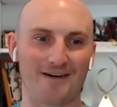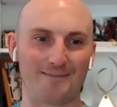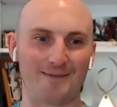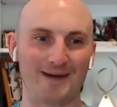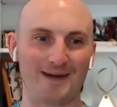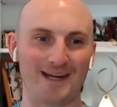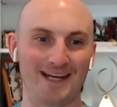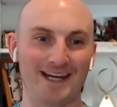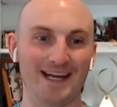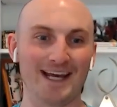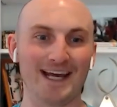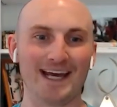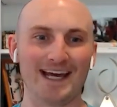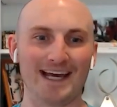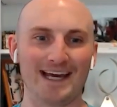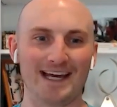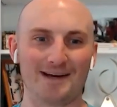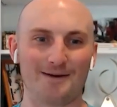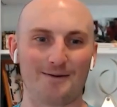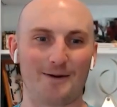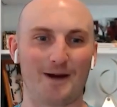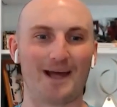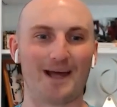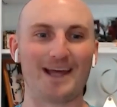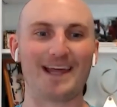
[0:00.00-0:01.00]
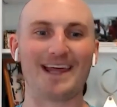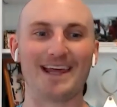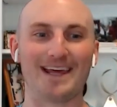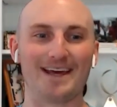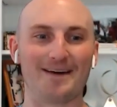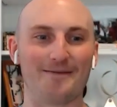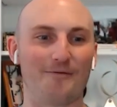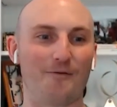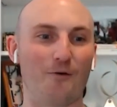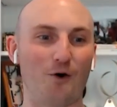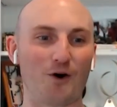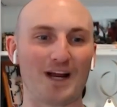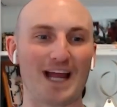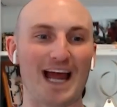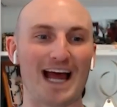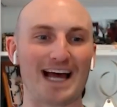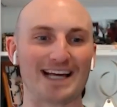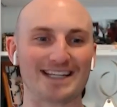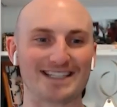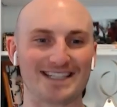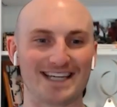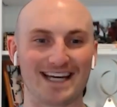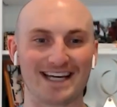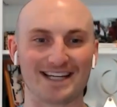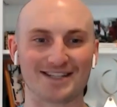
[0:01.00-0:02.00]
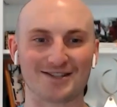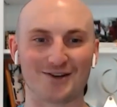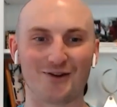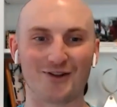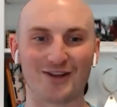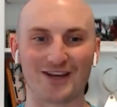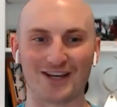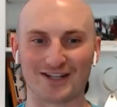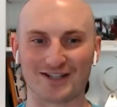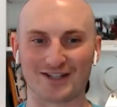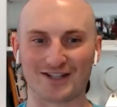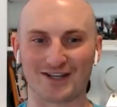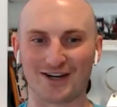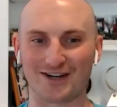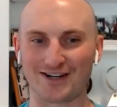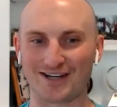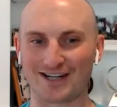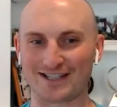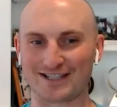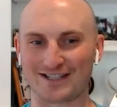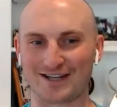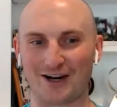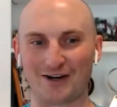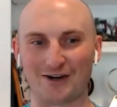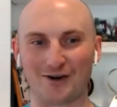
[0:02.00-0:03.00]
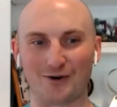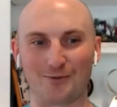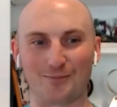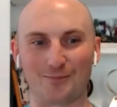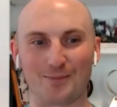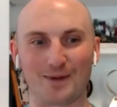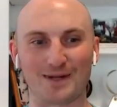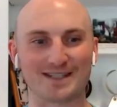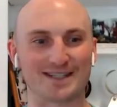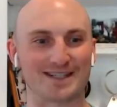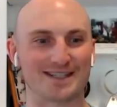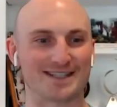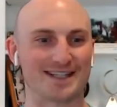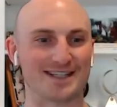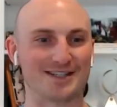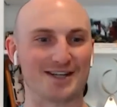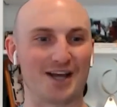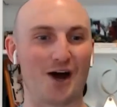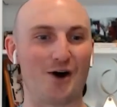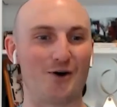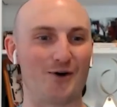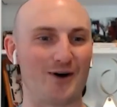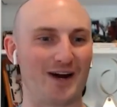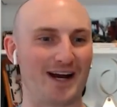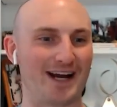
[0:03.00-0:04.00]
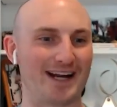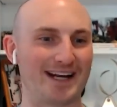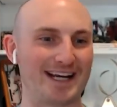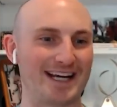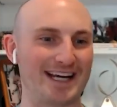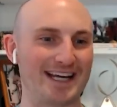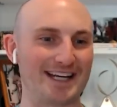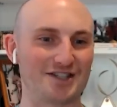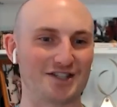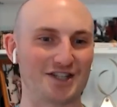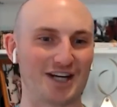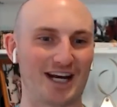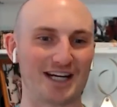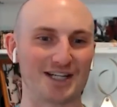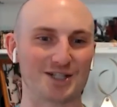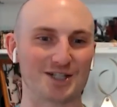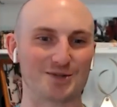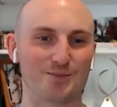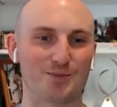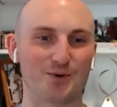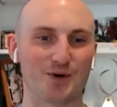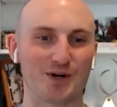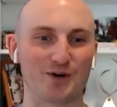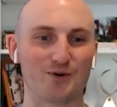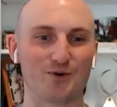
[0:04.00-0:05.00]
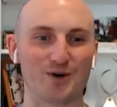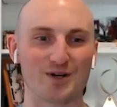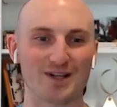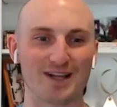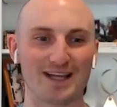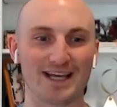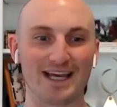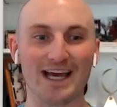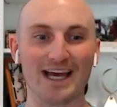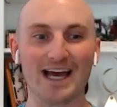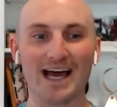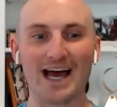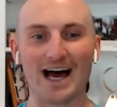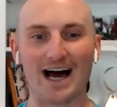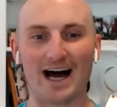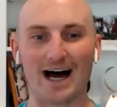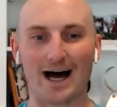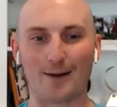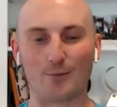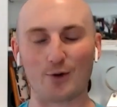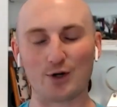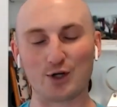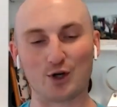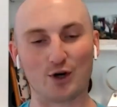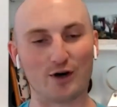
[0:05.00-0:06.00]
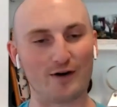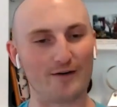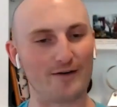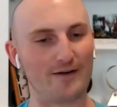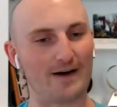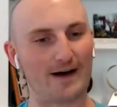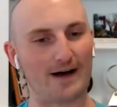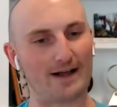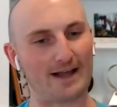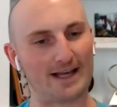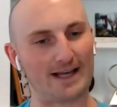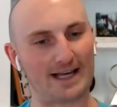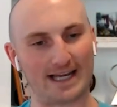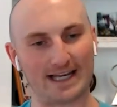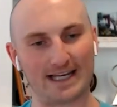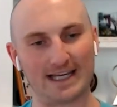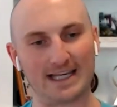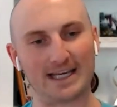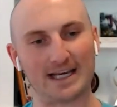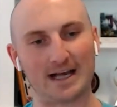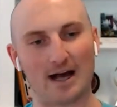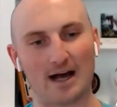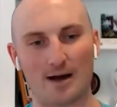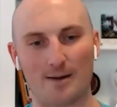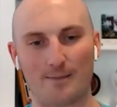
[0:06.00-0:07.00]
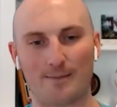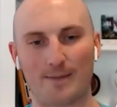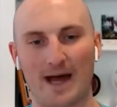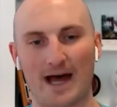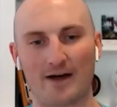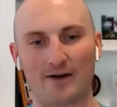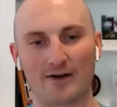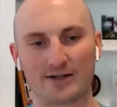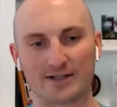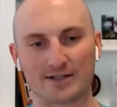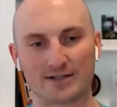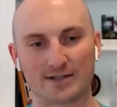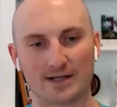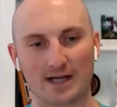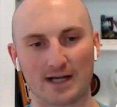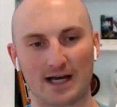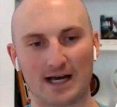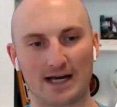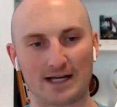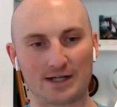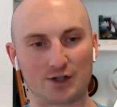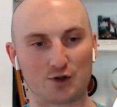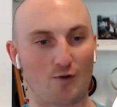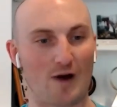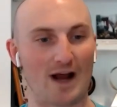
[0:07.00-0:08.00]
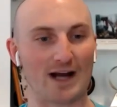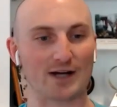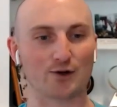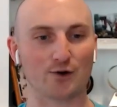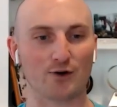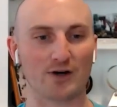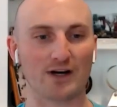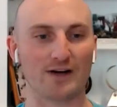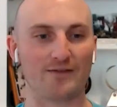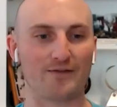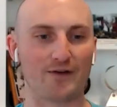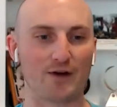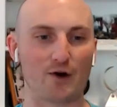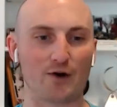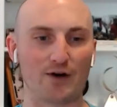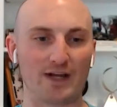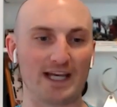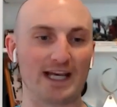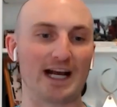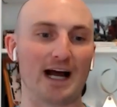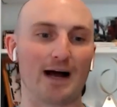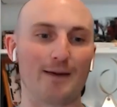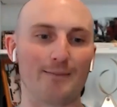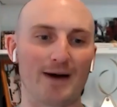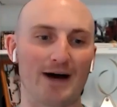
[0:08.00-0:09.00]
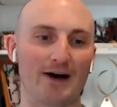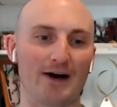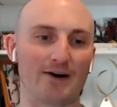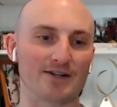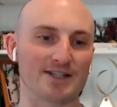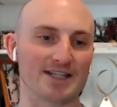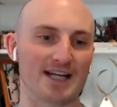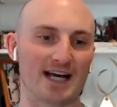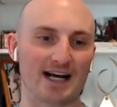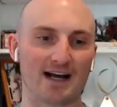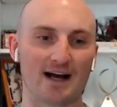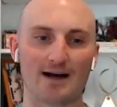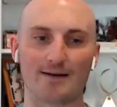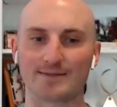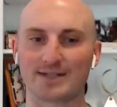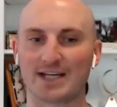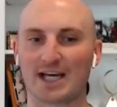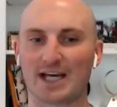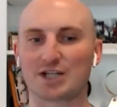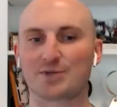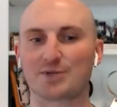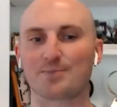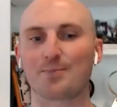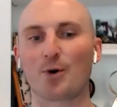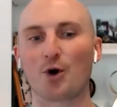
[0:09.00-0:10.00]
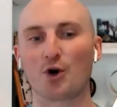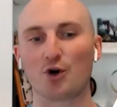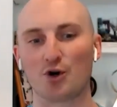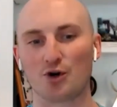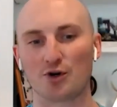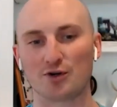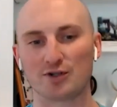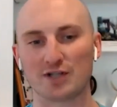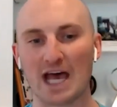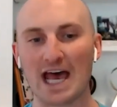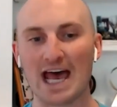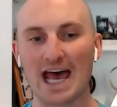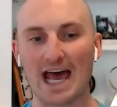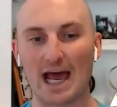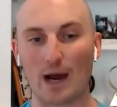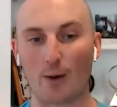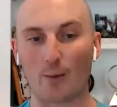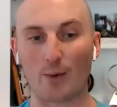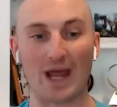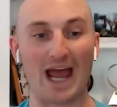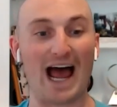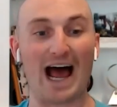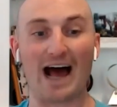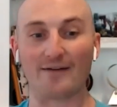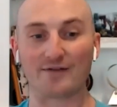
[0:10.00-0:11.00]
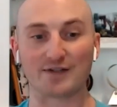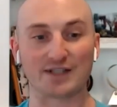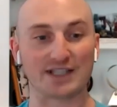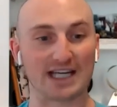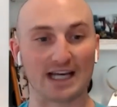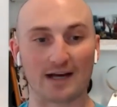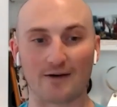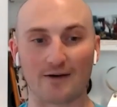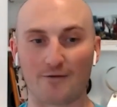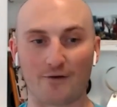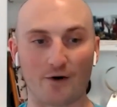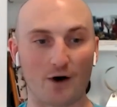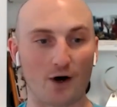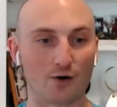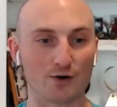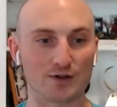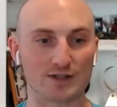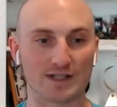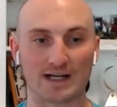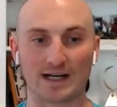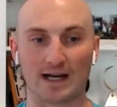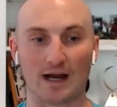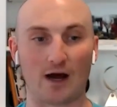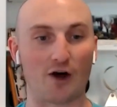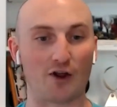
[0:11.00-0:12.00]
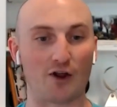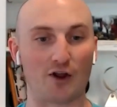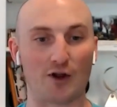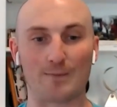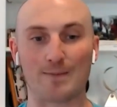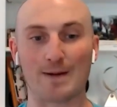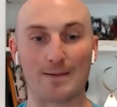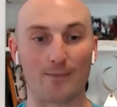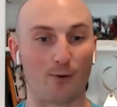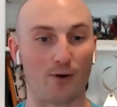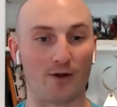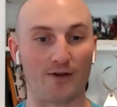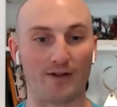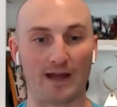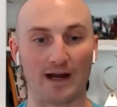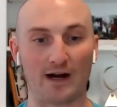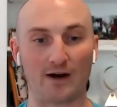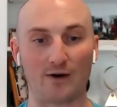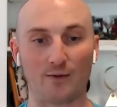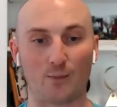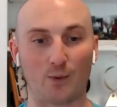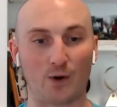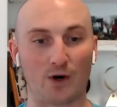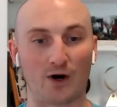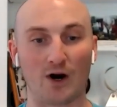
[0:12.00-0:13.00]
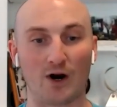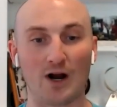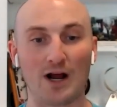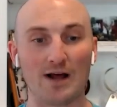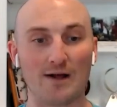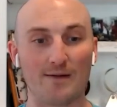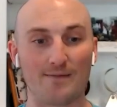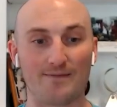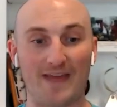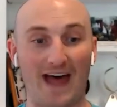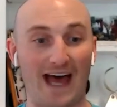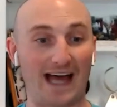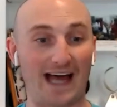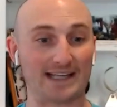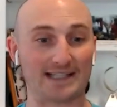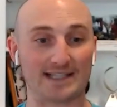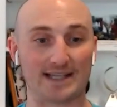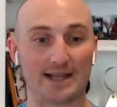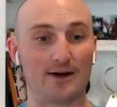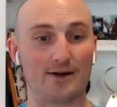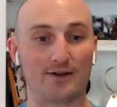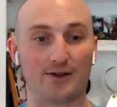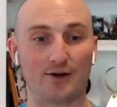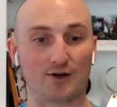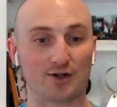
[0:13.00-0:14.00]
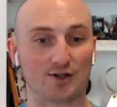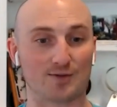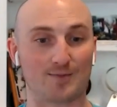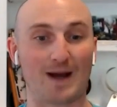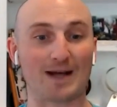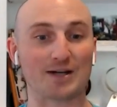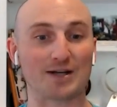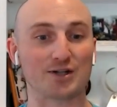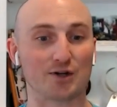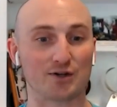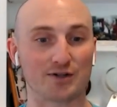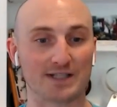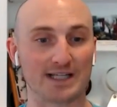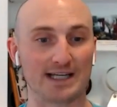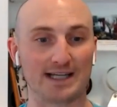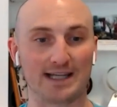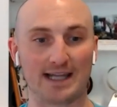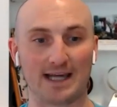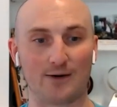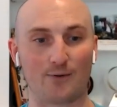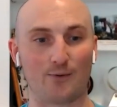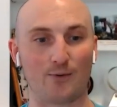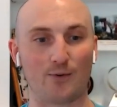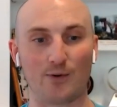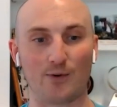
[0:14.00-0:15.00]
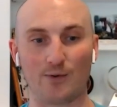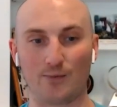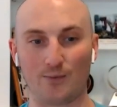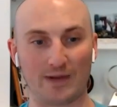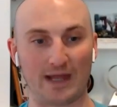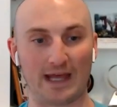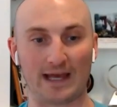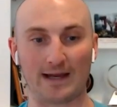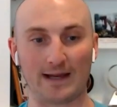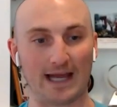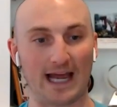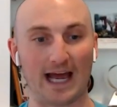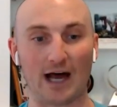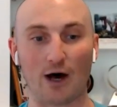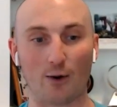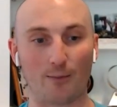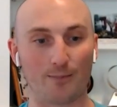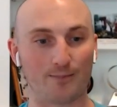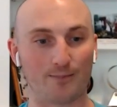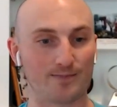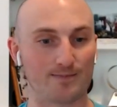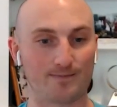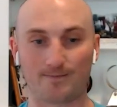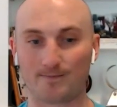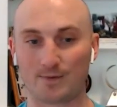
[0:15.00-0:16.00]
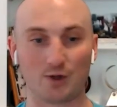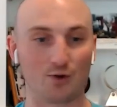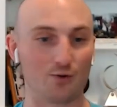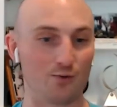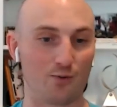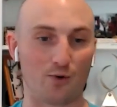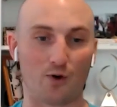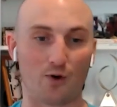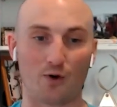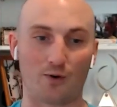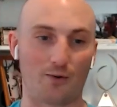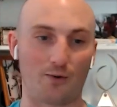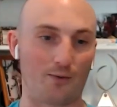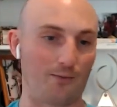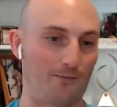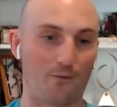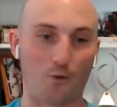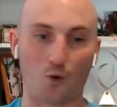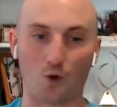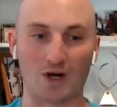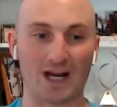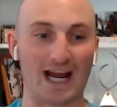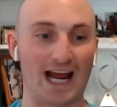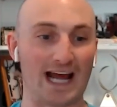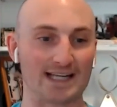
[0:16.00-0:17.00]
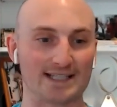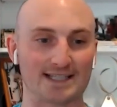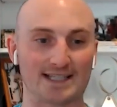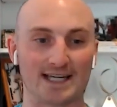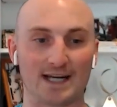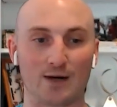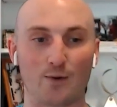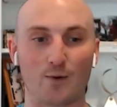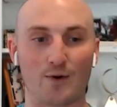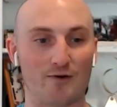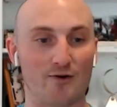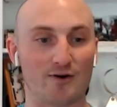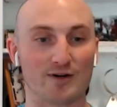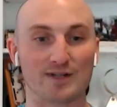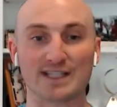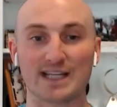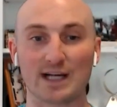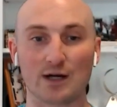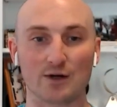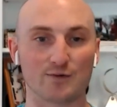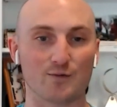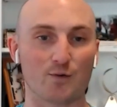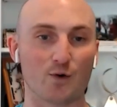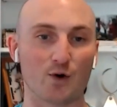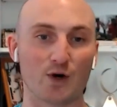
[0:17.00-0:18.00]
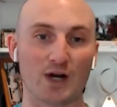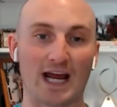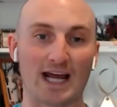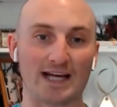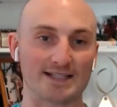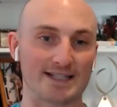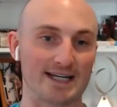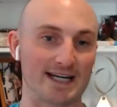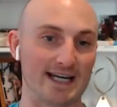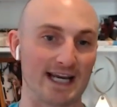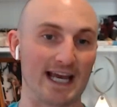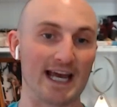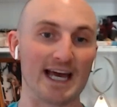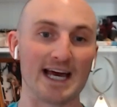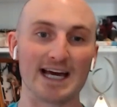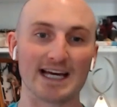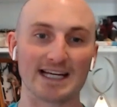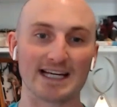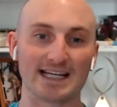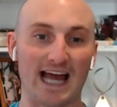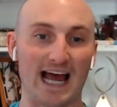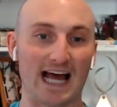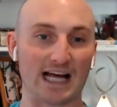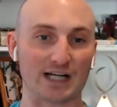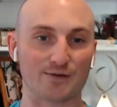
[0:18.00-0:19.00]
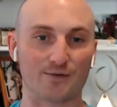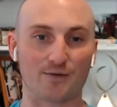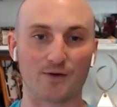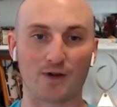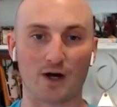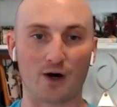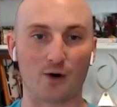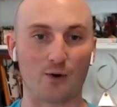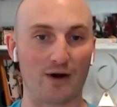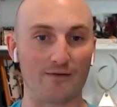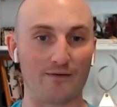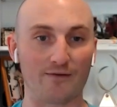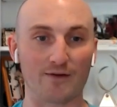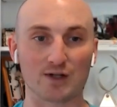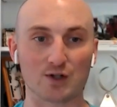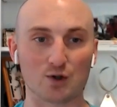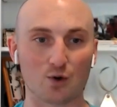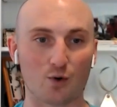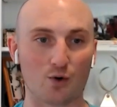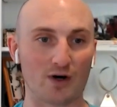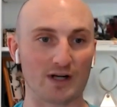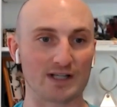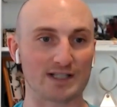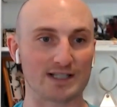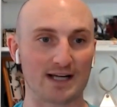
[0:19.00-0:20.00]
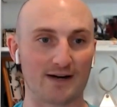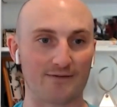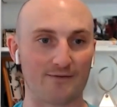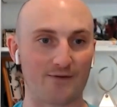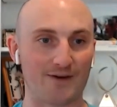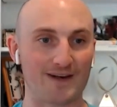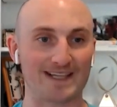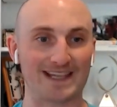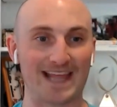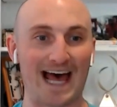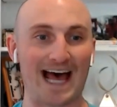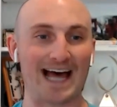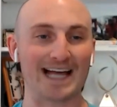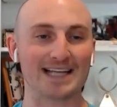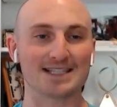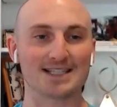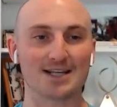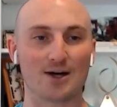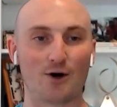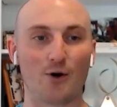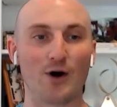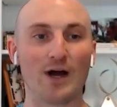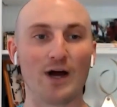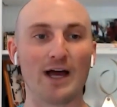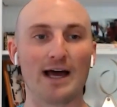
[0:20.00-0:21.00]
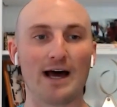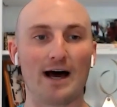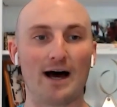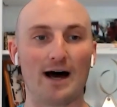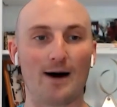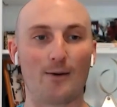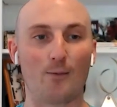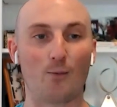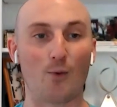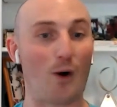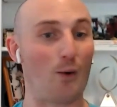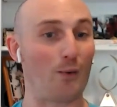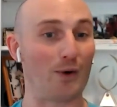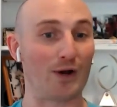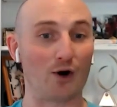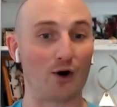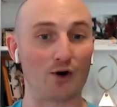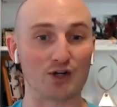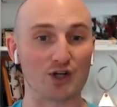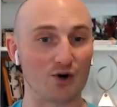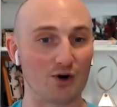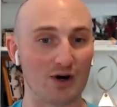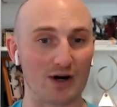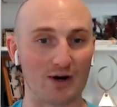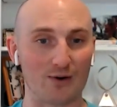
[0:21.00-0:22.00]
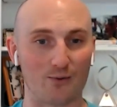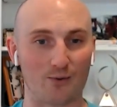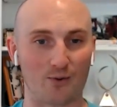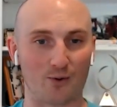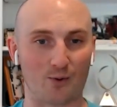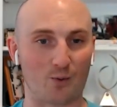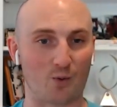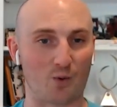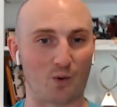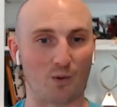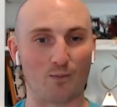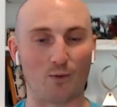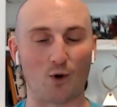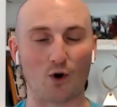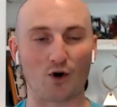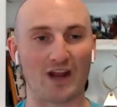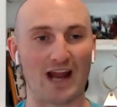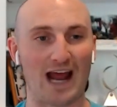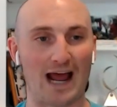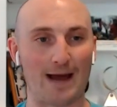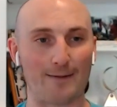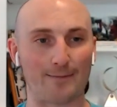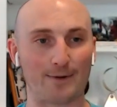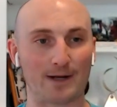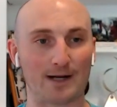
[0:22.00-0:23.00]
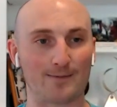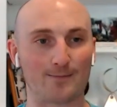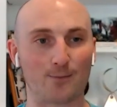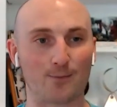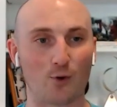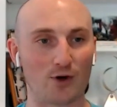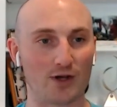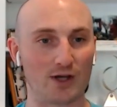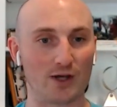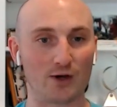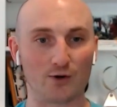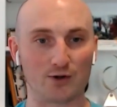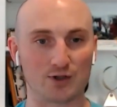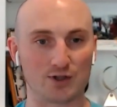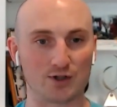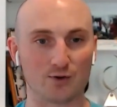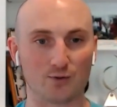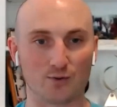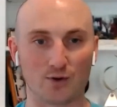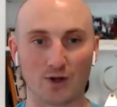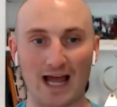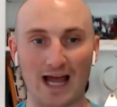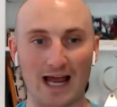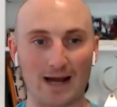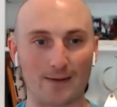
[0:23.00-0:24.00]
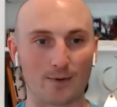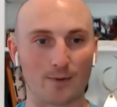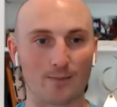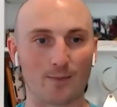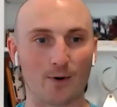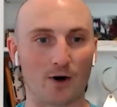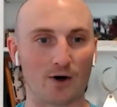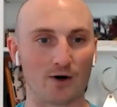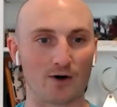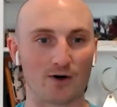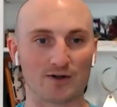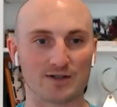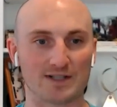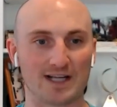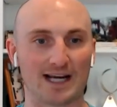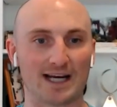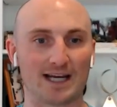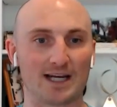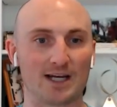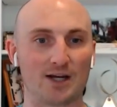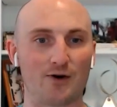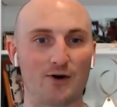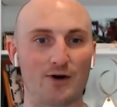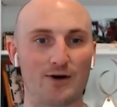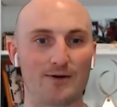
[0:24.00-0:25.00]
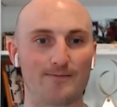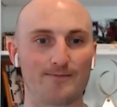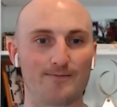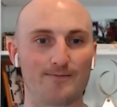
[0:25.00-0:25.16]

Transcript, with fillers: mean, forecasting is only as good as your, your business is going, and it can change pretty quickly. Um, we do have a, like an EcomBalance uh, directory. If you go to ecombalance dot com slash partners, and we have C F Os and other people in there where that's the, their specialty. They will, they help do forecasting, whether it's sales forecasting, cash flow, inventory, stuff like that. So um, while we don't do it, we're, we're more than happy to point you to reliable partners that can do it.